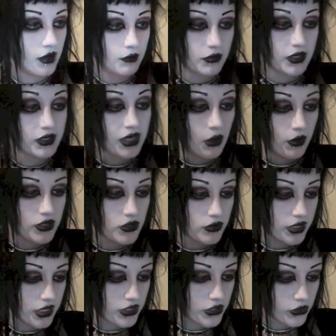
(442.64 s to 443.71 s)
but now I don't
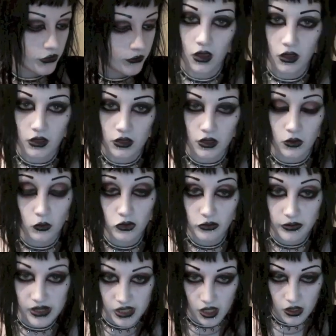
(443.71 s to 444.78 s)
need to. All the
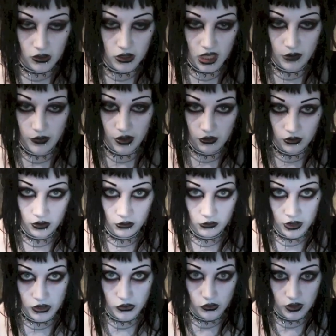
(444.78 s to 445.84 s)
banging you keep hearing on
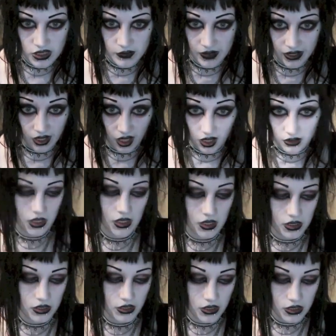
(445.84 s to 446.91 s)
my door is my cat.
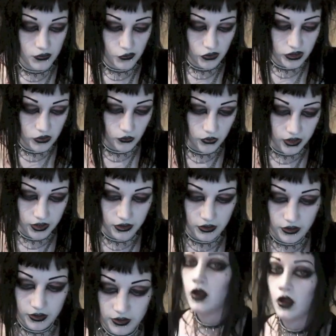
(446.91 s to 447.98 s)
She's pretty weird.
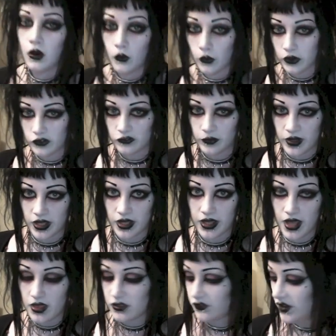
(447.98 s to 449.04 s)
One of my
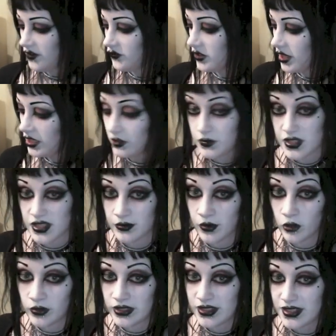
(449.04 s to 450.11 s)
other favourite items at the
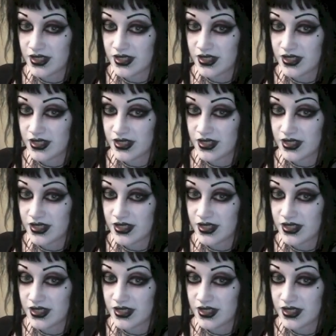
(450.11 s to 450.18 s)
moment